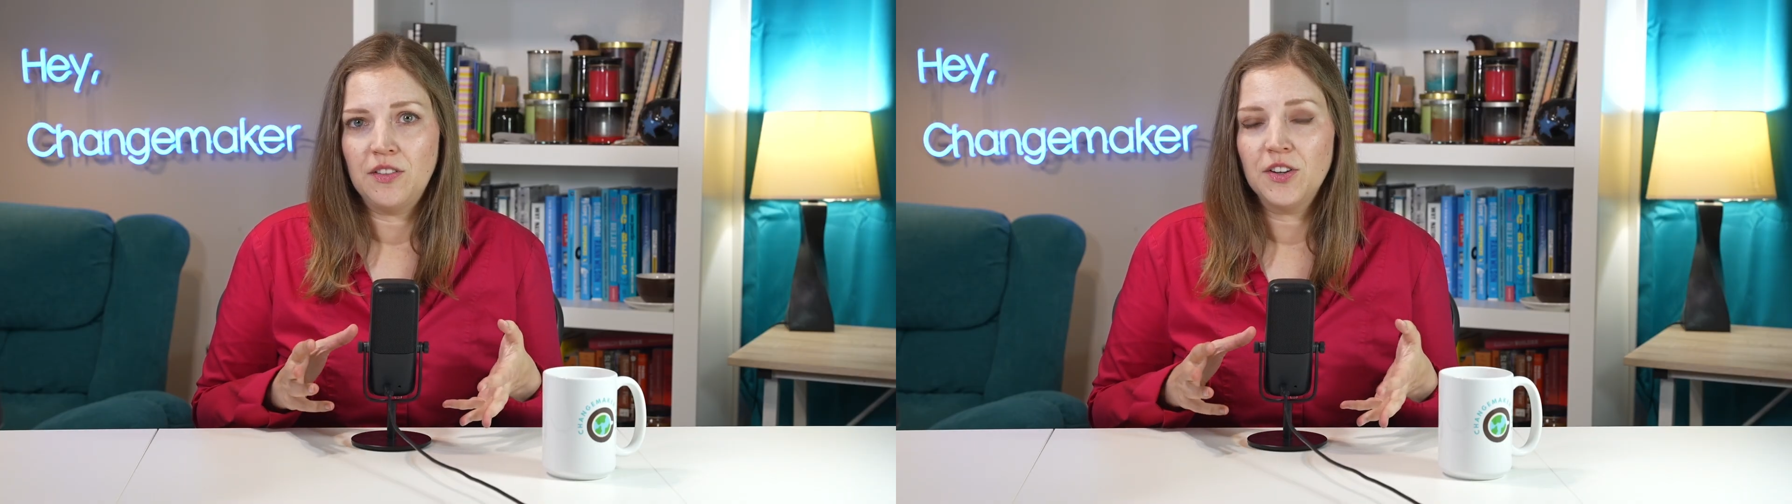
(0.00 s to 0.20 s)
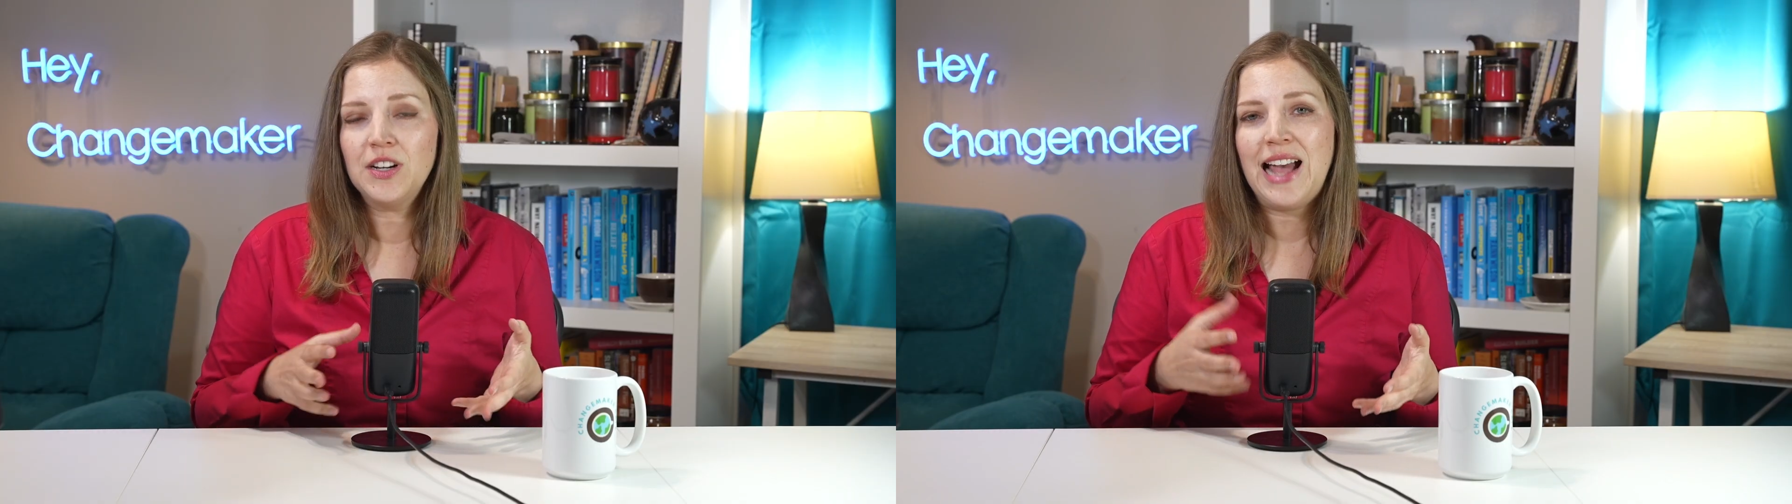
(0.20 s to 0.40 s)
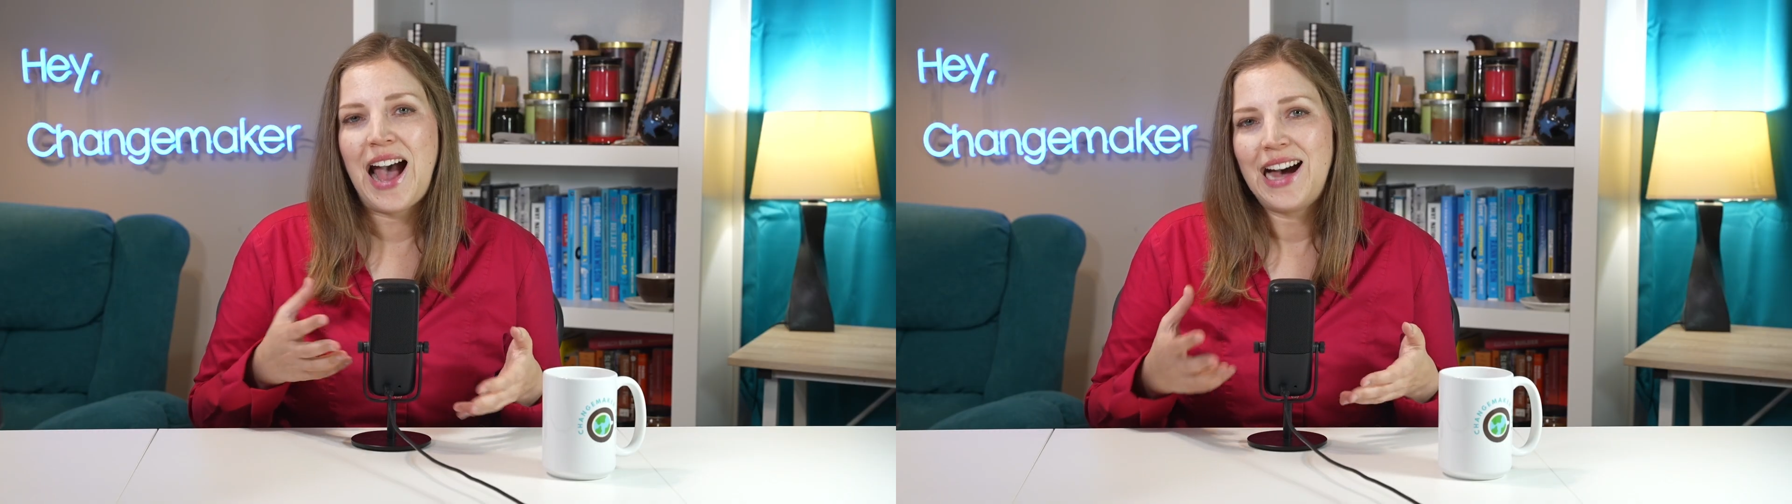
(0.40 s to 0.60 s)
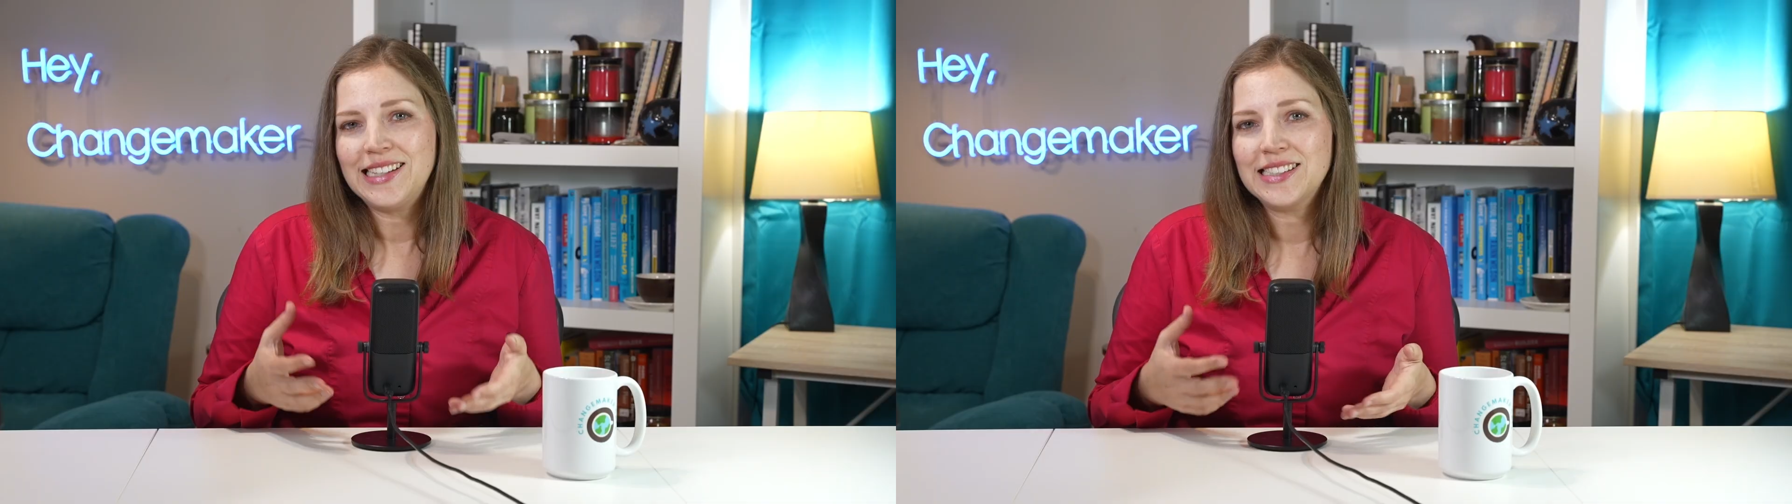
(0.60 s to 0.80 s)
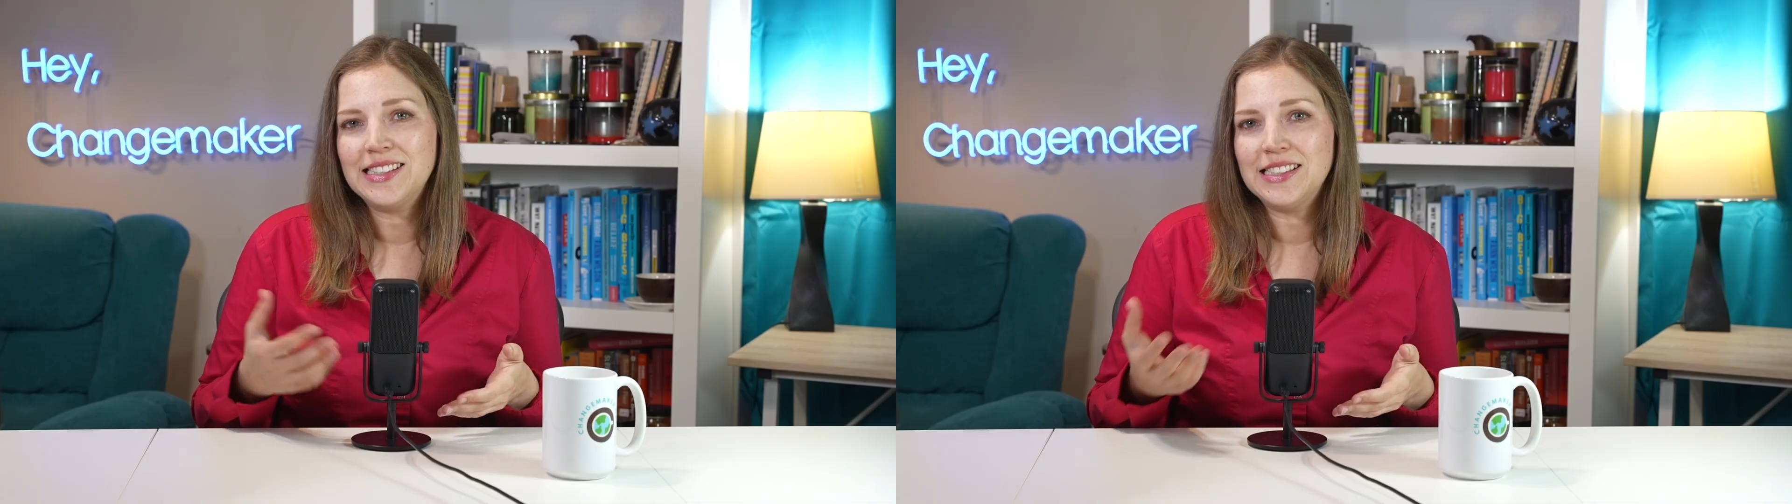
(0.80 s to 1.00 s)
they're going to
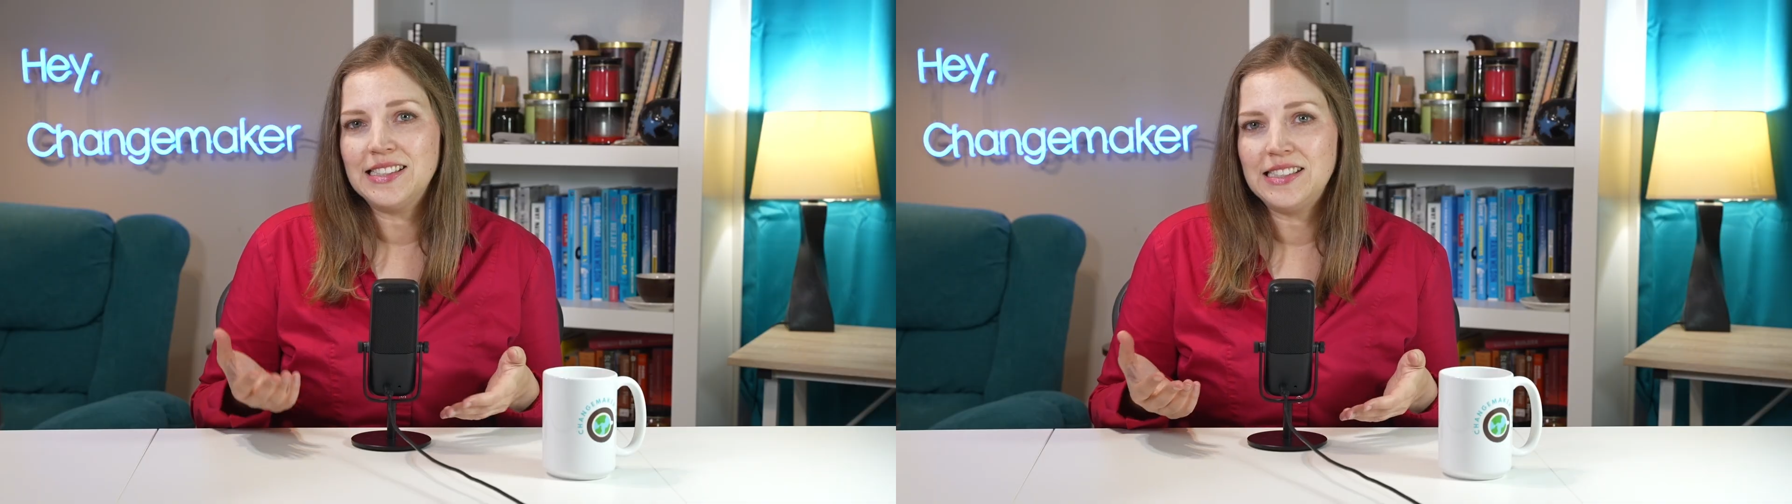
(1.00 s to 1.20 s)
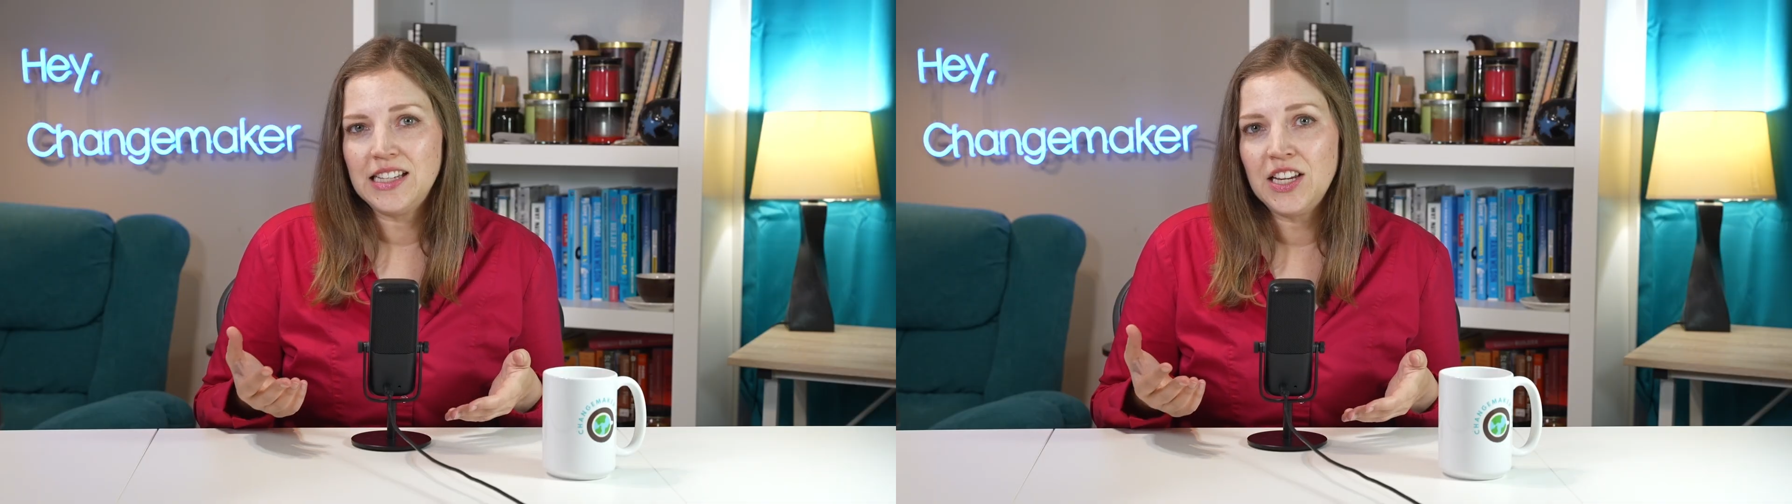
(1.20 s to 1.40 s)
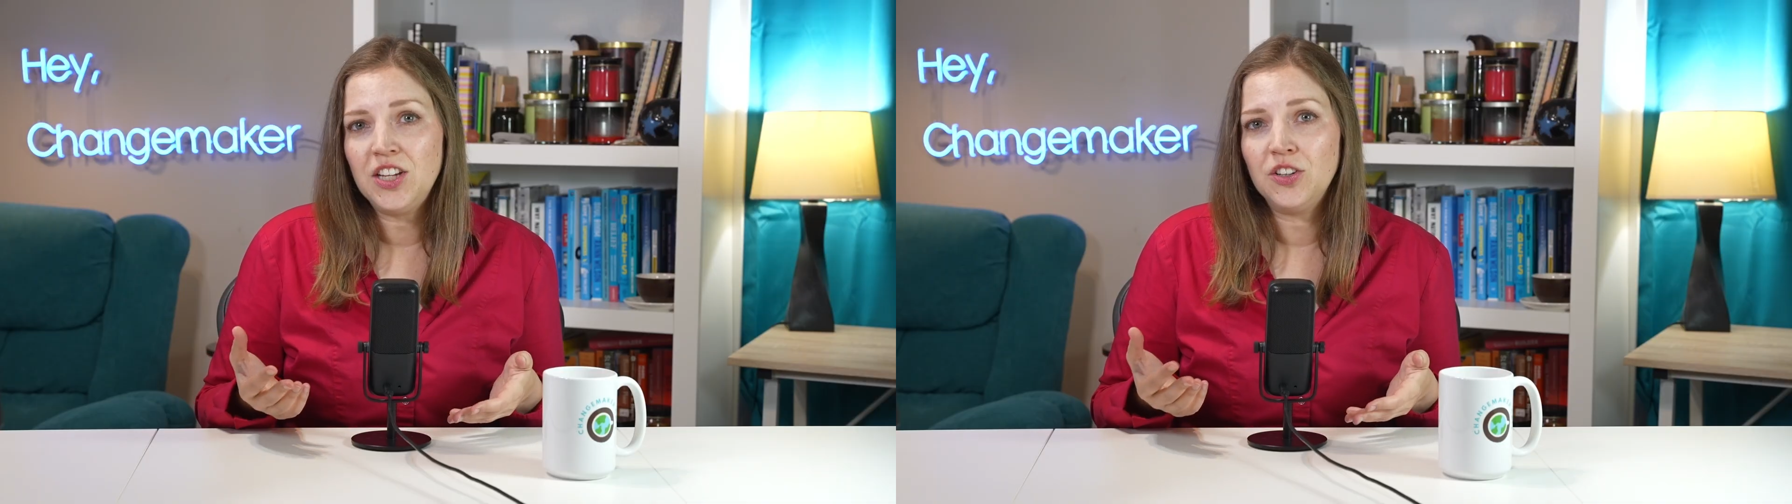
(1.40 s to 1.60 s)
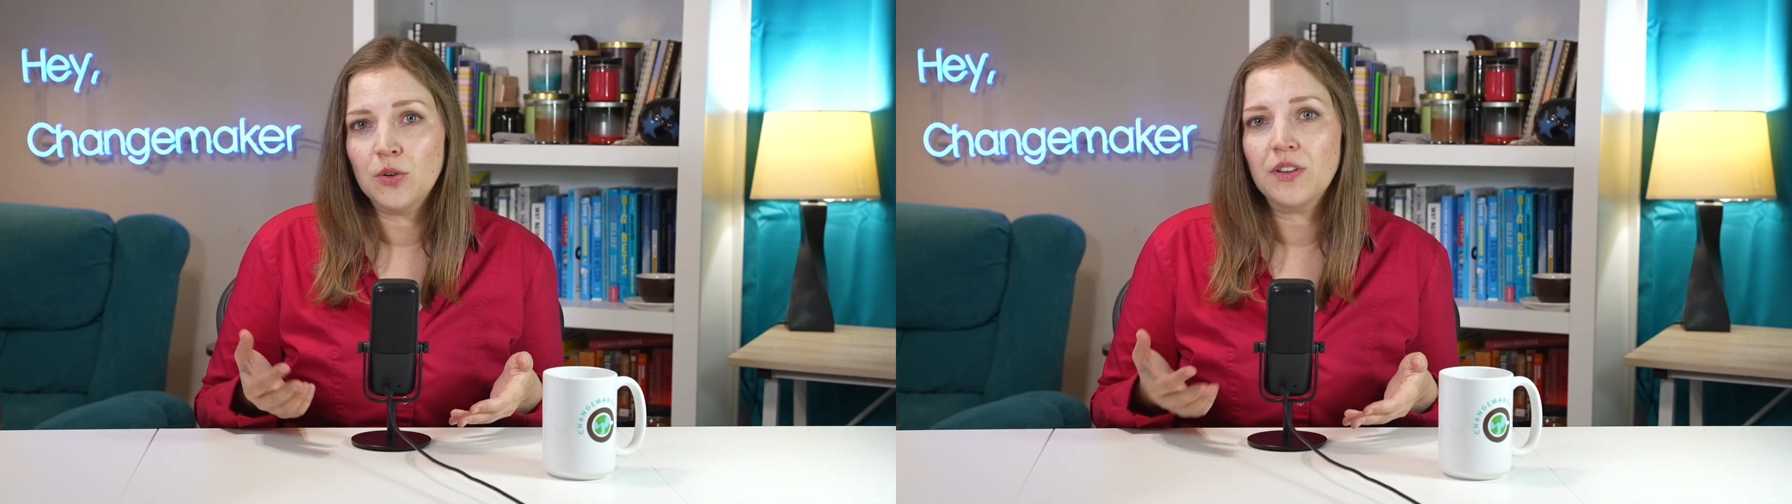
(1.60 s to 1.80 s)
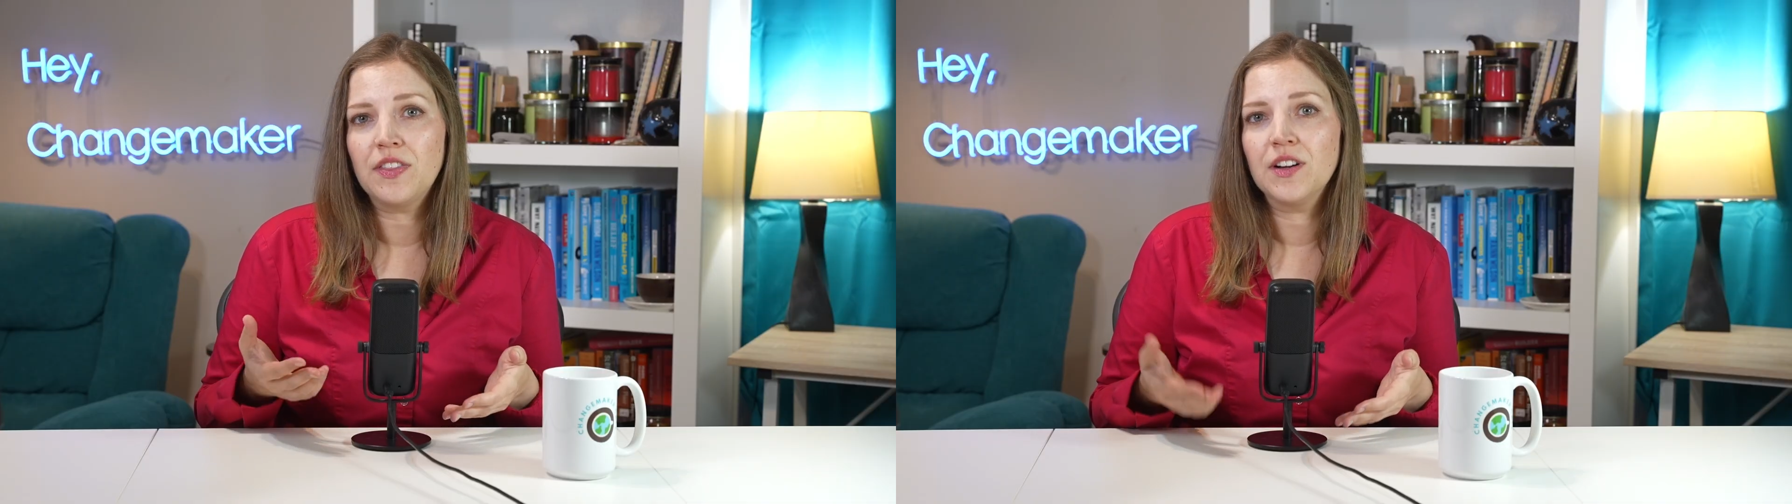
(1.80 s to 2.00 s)
ask to see
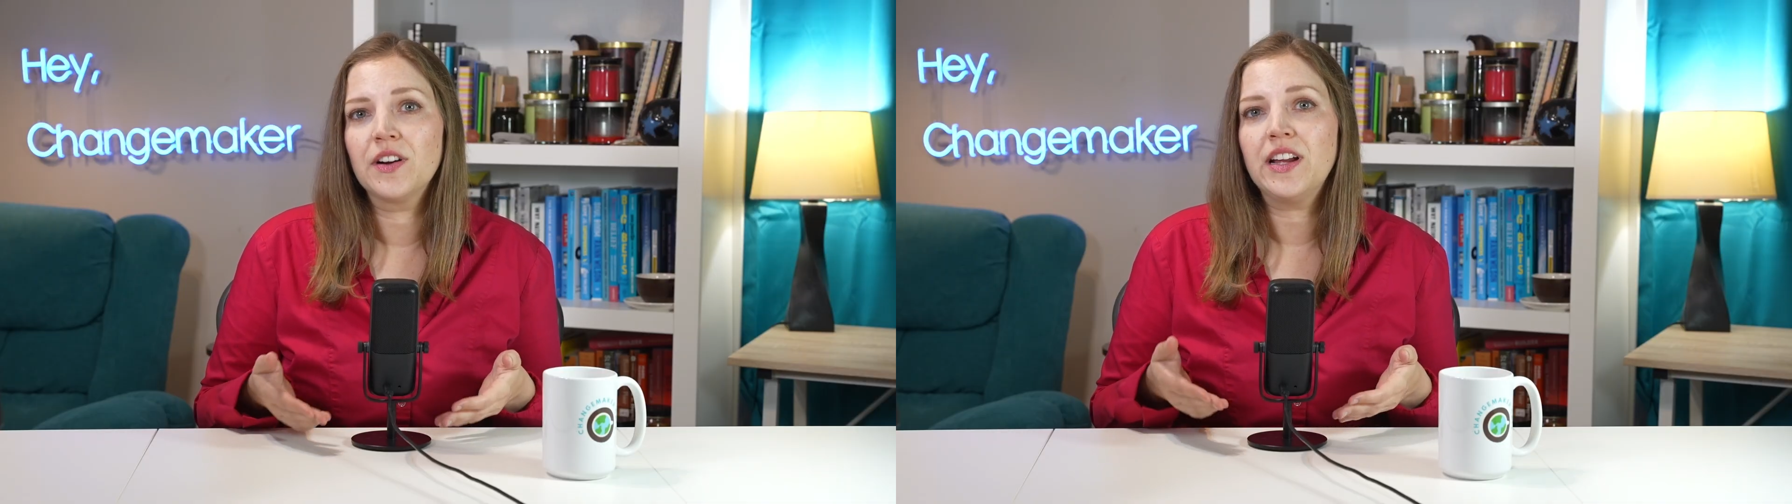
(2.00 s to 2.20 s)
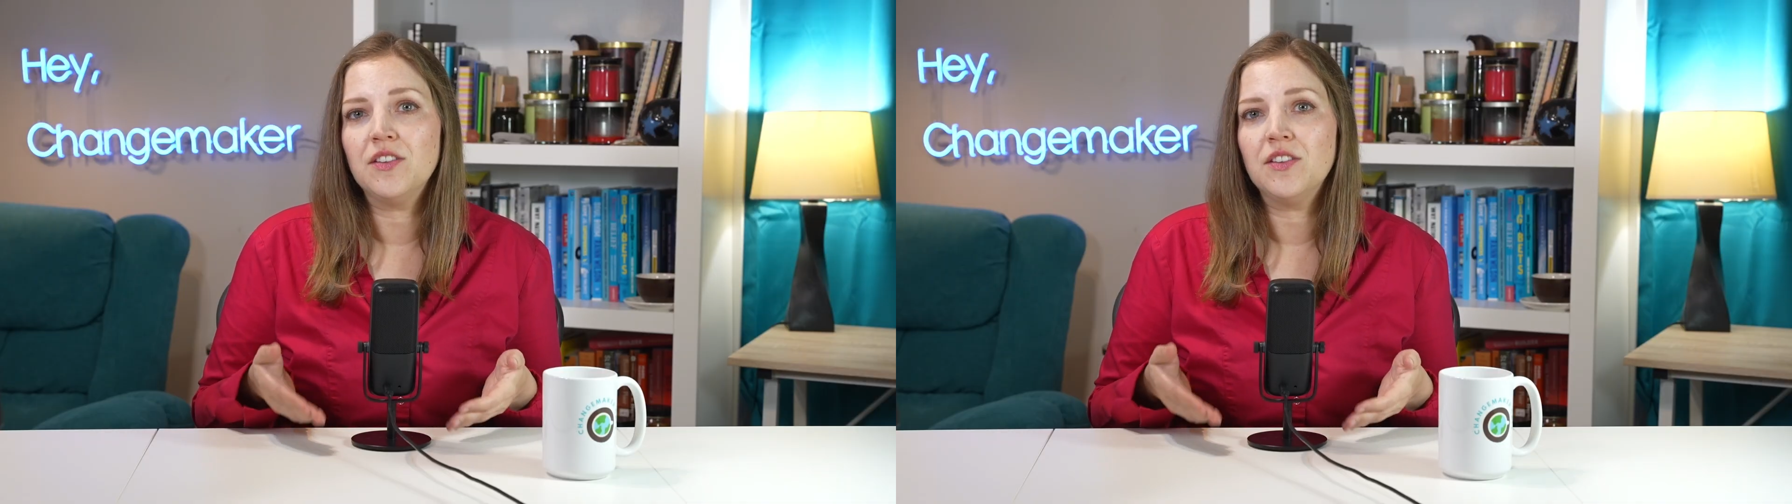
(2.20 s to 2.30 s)
your theory